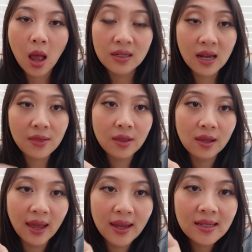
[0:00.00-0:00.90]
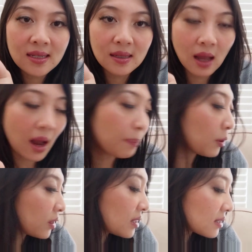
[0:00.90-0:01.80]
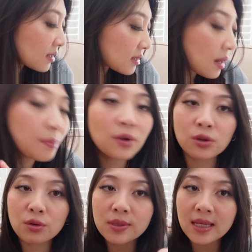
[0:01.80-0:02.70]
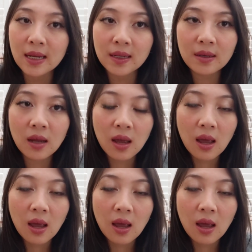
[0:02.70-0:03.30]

Nonetheless, I put this as number 13